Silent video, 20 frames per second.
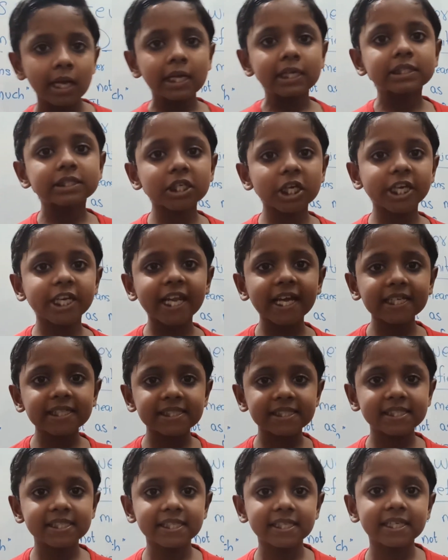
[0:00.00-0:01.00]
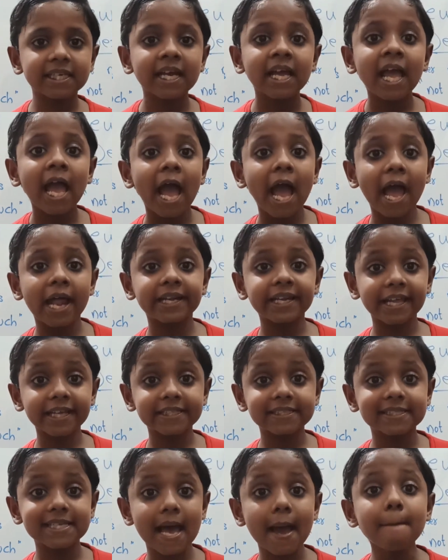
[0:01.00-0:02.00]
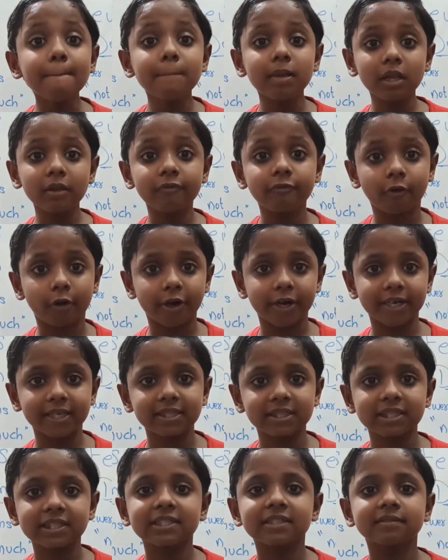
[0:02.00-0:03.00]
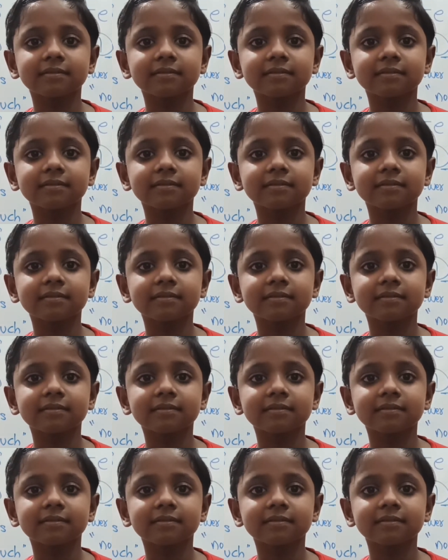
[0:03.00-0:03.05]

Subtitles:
So let's see an example for it.